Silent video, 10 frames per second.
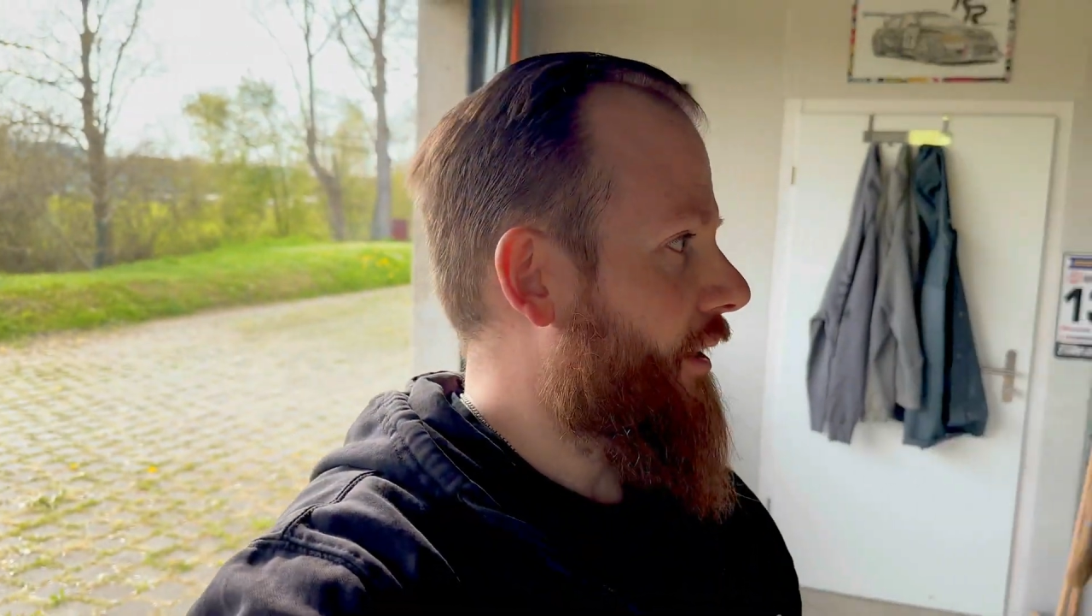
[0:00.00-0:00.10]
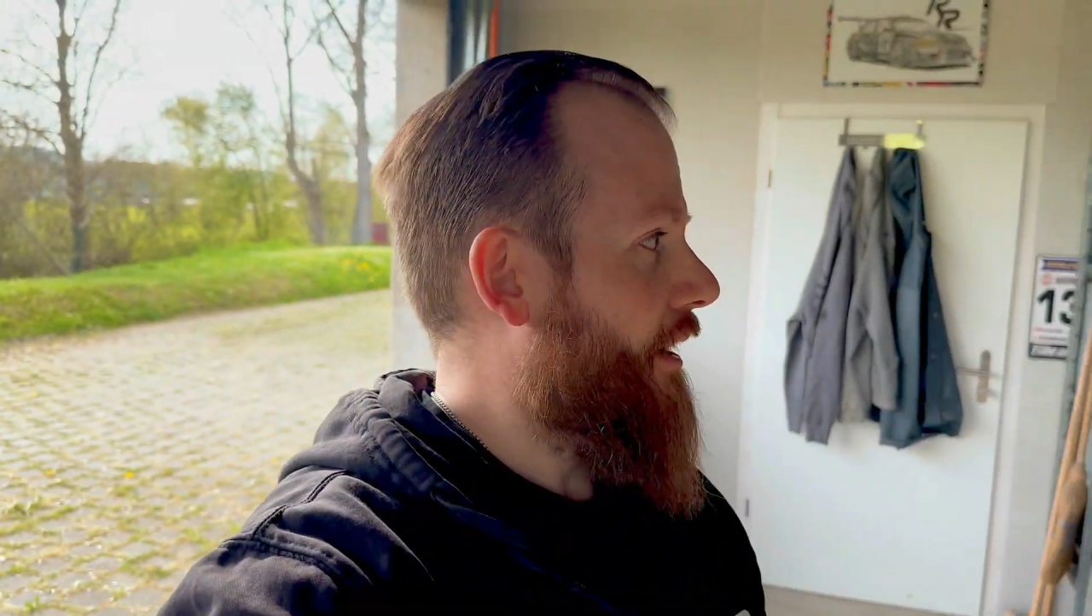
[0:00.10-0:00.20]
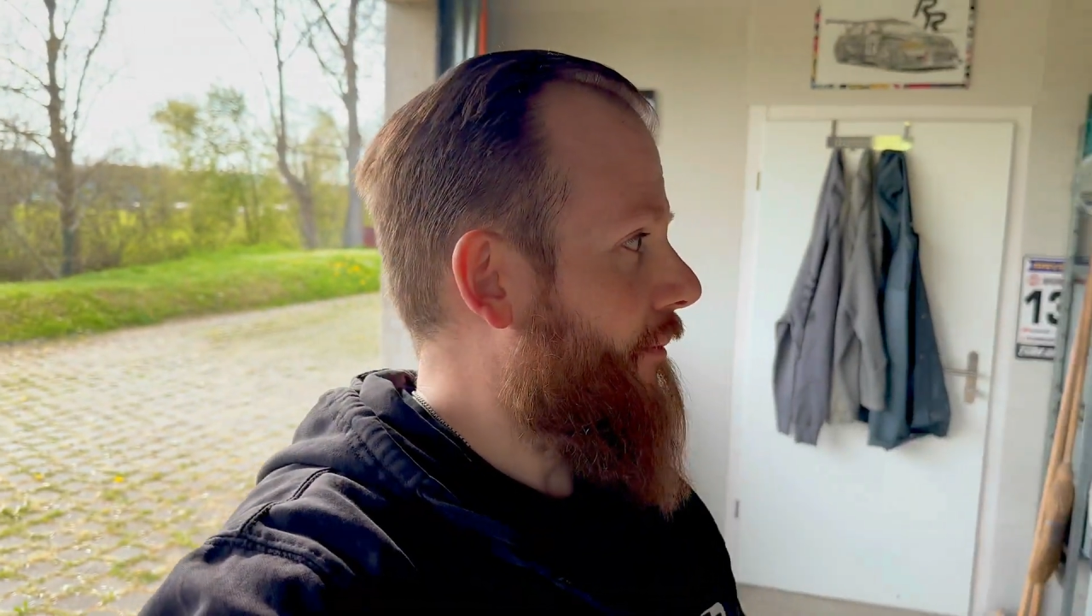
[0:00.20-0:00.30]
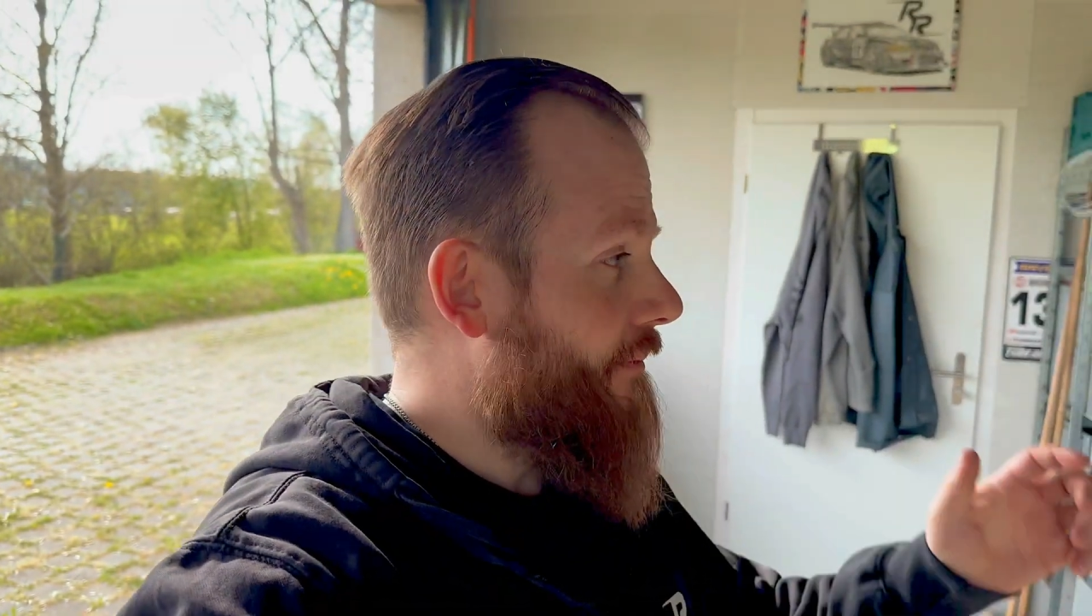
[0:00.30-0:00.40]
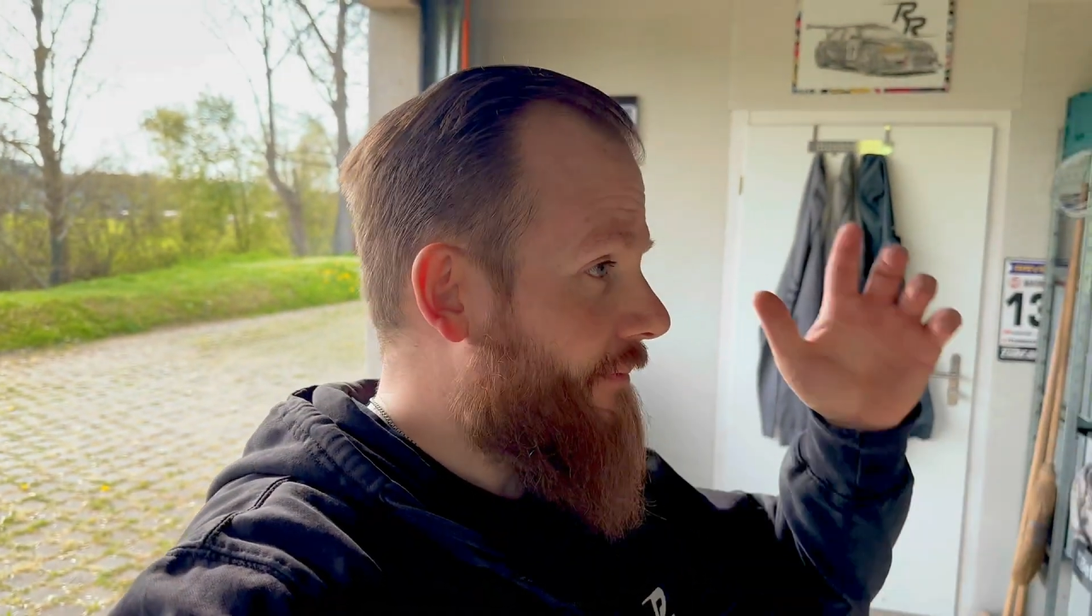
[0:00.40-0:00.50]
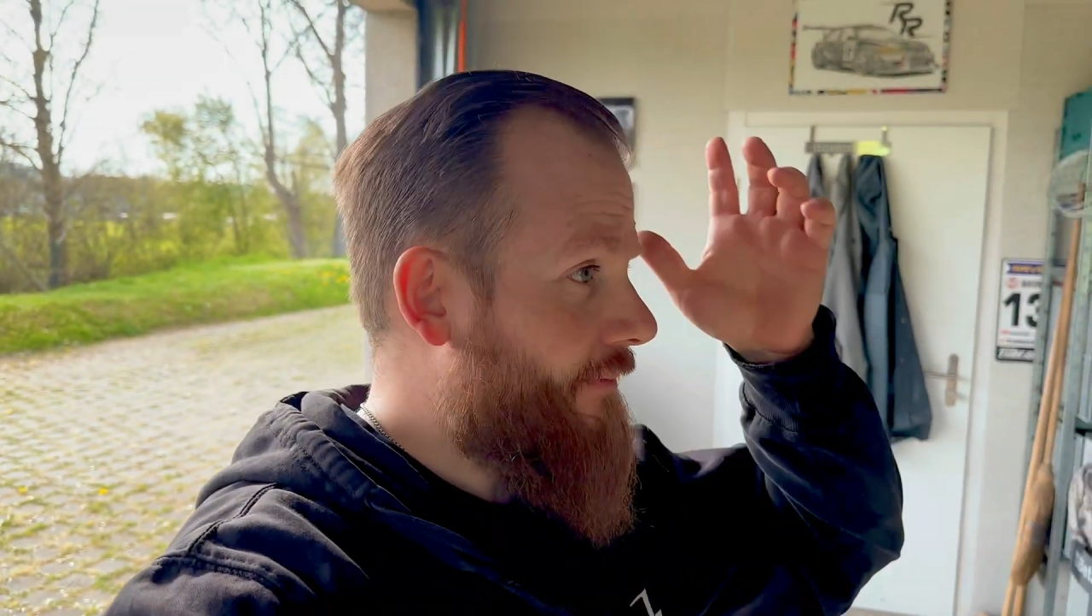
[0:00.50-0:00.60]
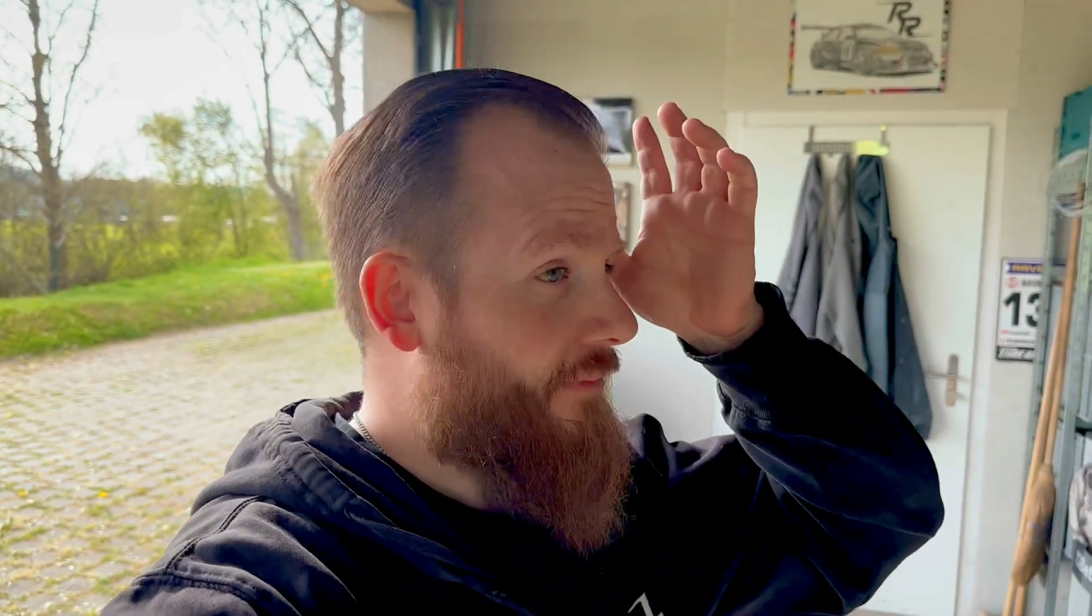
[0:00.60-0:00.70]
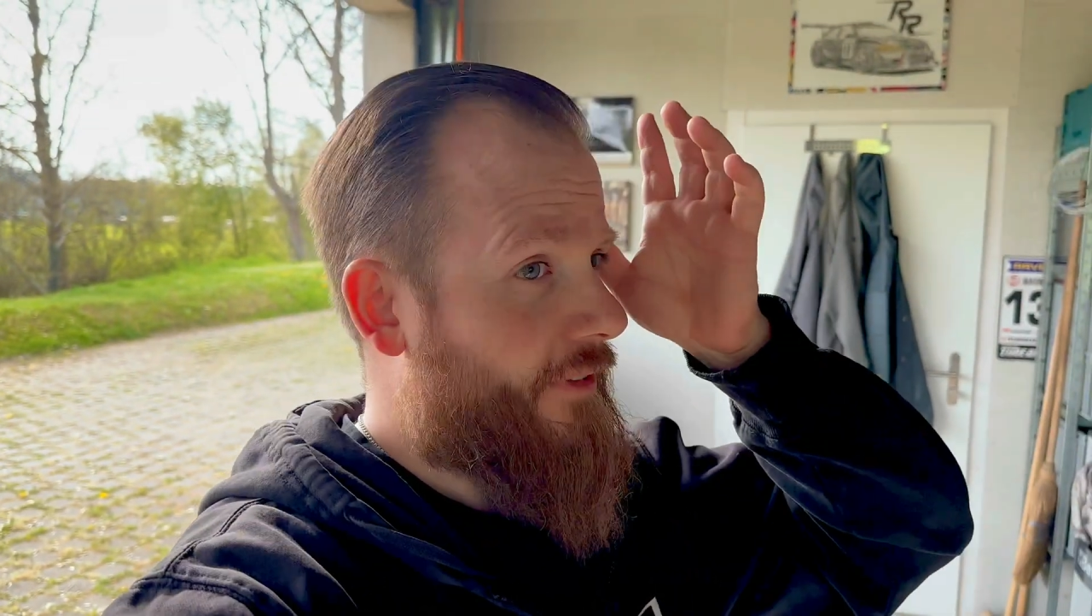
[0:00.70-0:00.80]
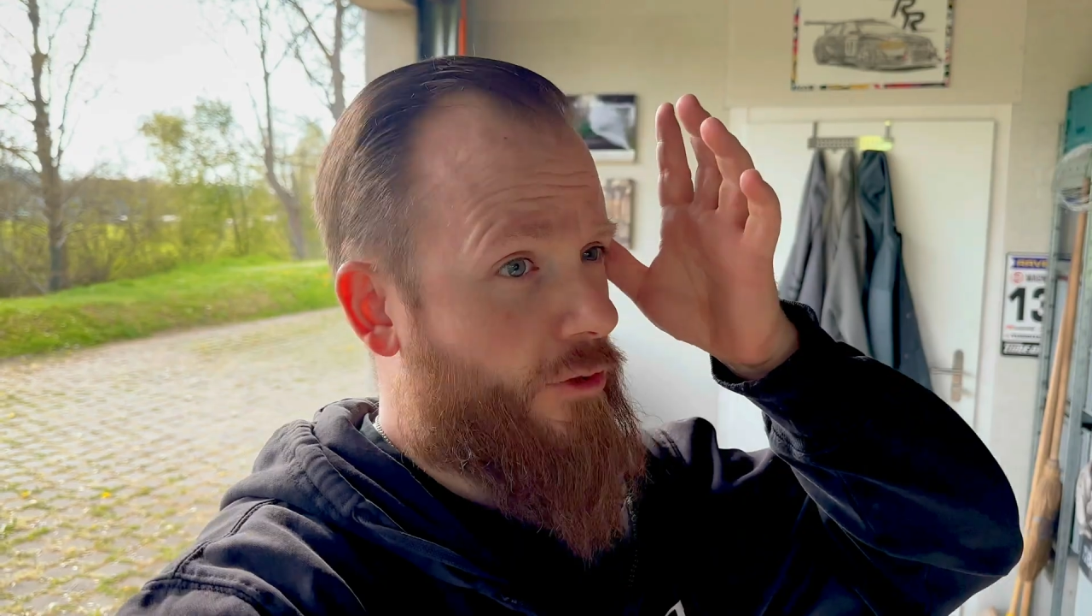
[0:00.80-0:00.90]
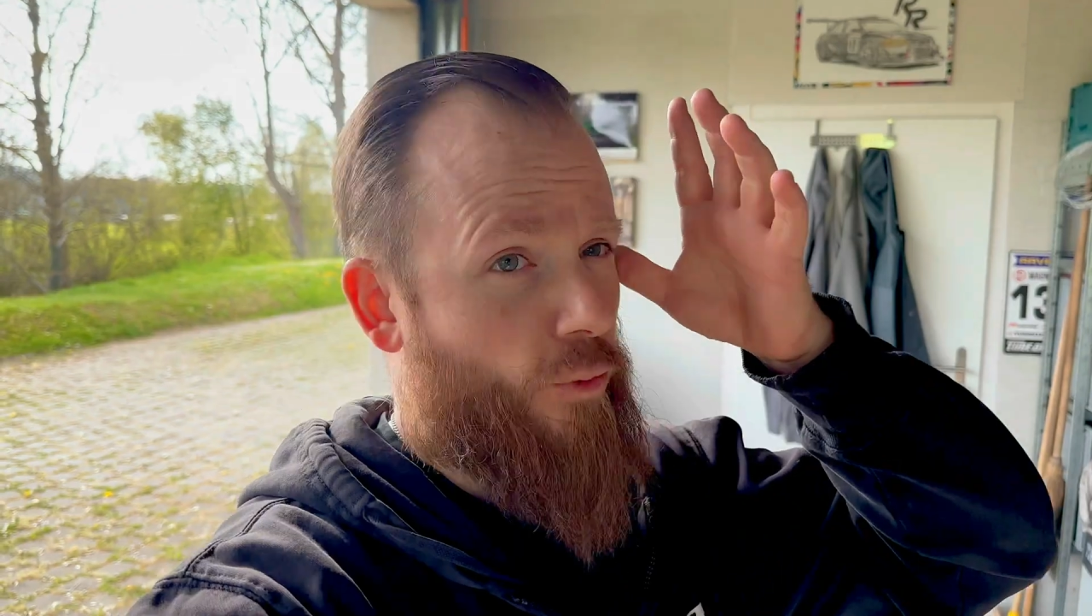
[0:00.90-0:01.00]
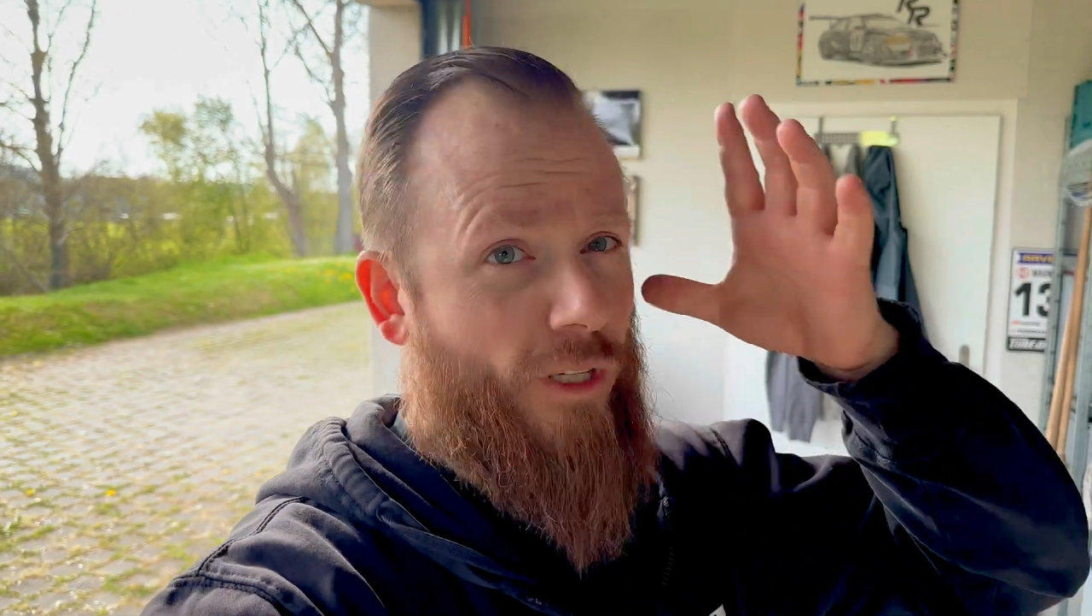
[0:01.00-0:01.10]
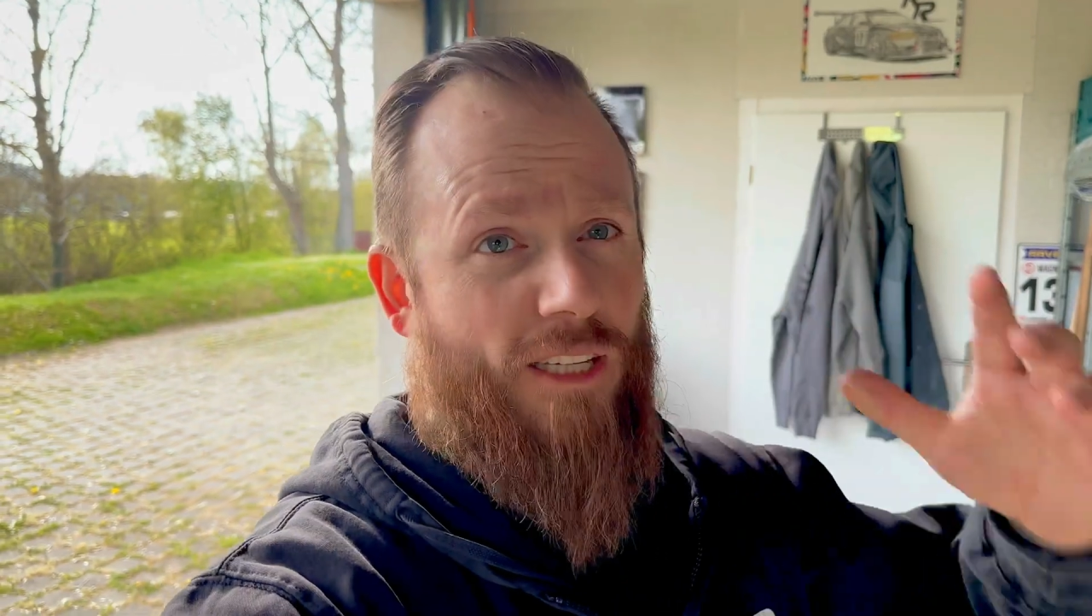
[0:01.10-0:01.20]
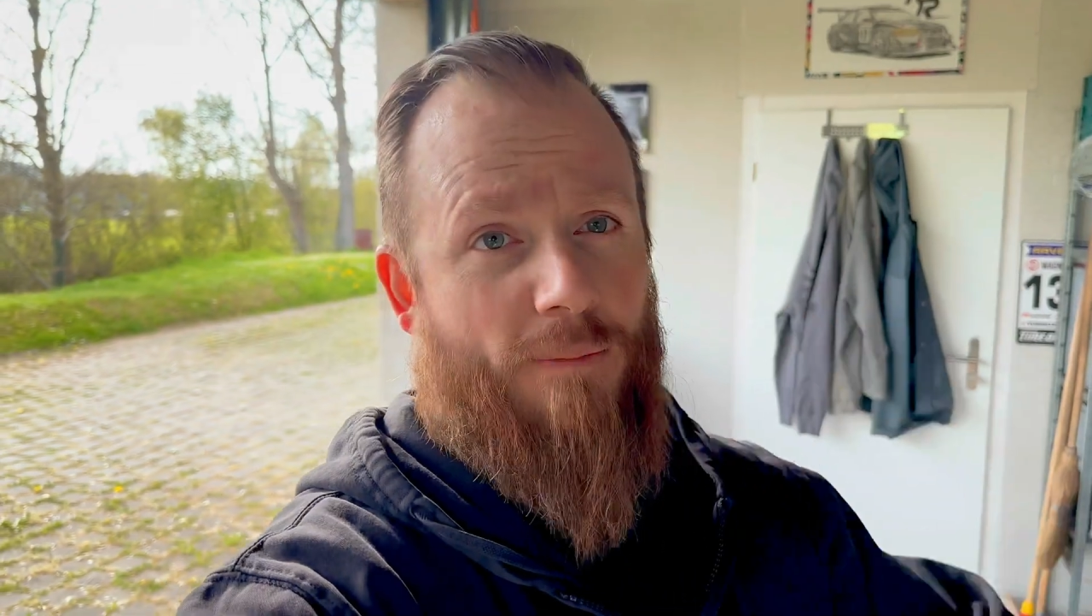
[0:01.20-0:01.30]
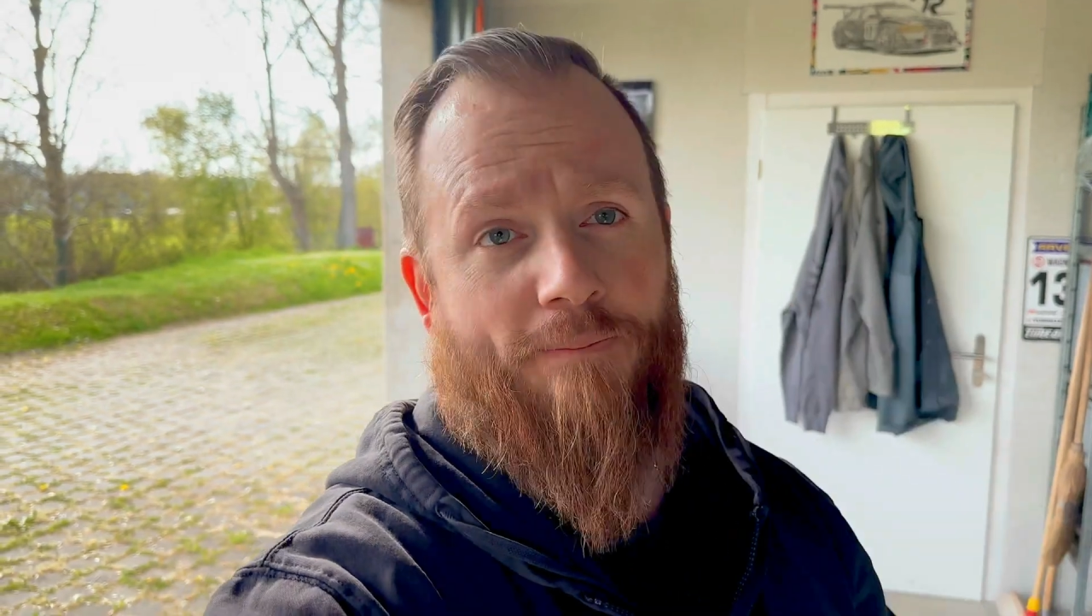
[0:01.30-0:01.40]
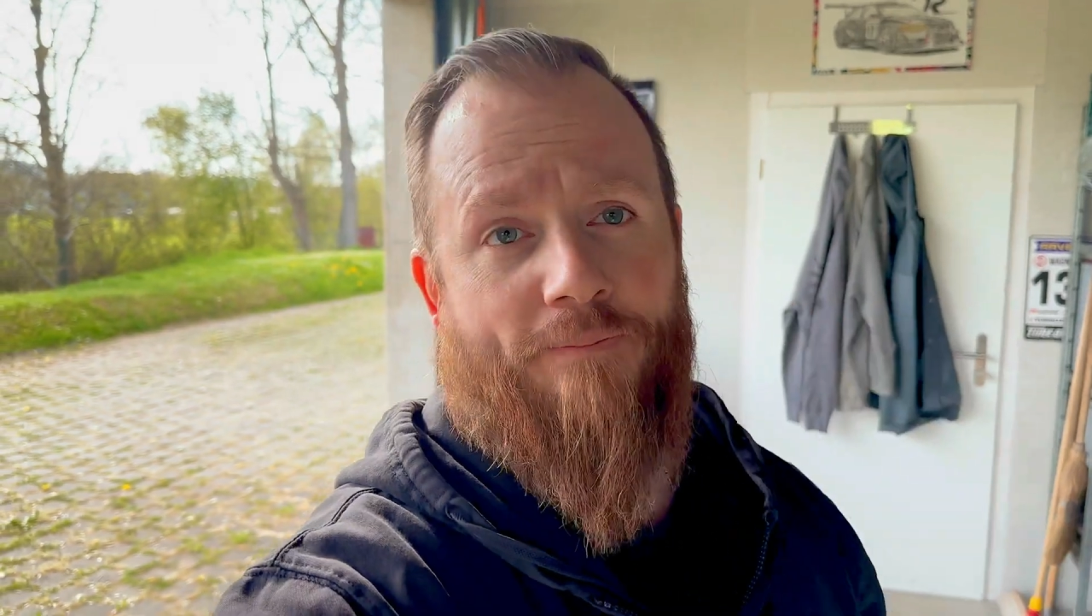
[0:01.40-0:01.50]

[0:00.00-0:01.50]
come this week.